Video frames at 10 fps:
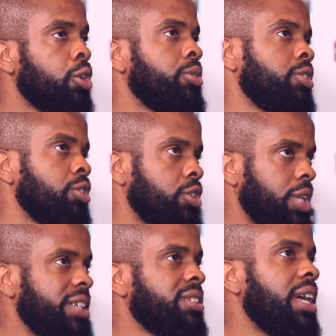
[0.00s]
So
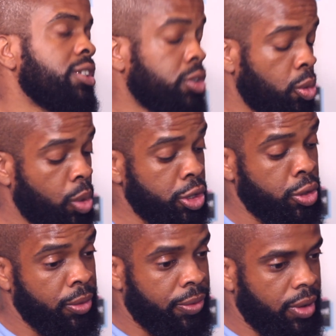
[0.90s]
that's so
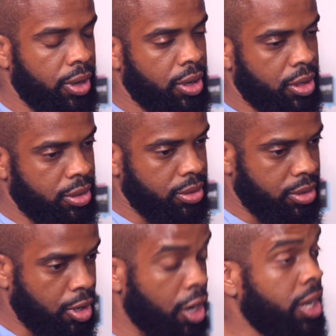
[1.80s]
once you've
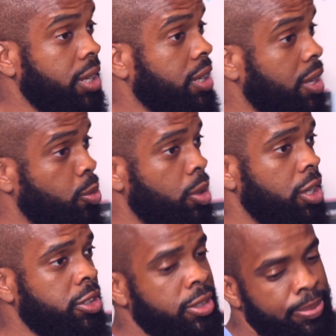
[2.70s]
targeted the
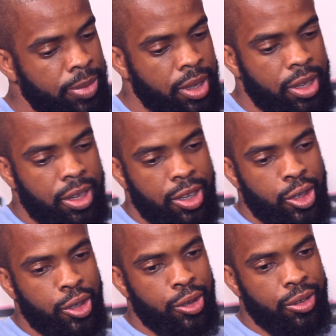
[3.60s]
keywords,
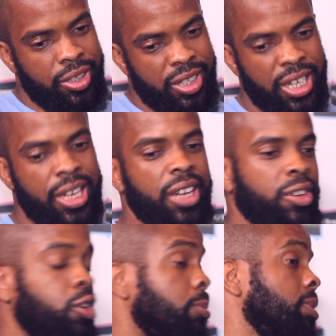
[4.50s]
you see that
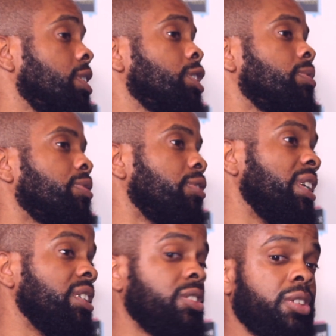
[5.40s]
the competition for it
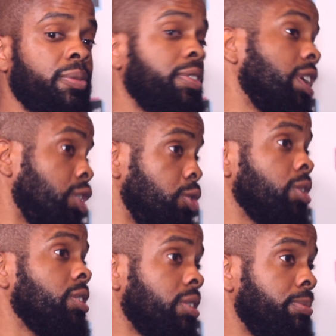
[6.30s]
is something that you
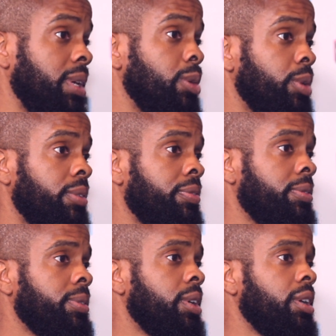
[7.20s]
can compete with.
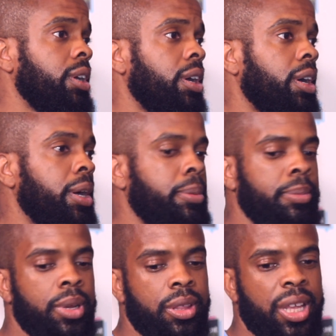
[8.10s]

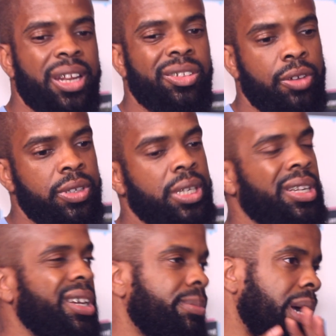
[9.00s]
Then it's obviously
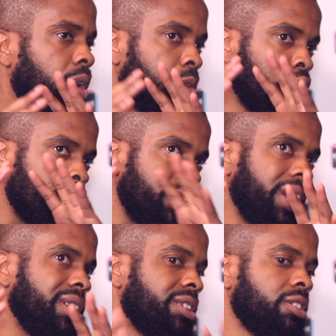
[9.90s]
then about
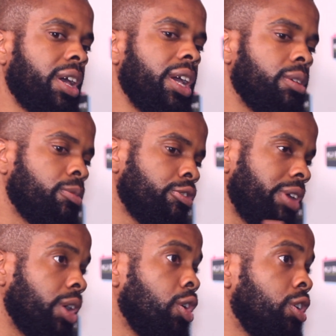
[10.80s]
creating a site and
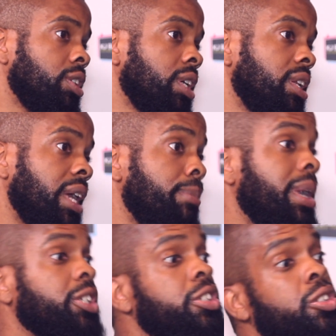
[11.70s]
creating content that
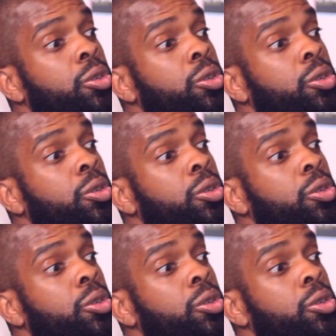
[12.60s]
matches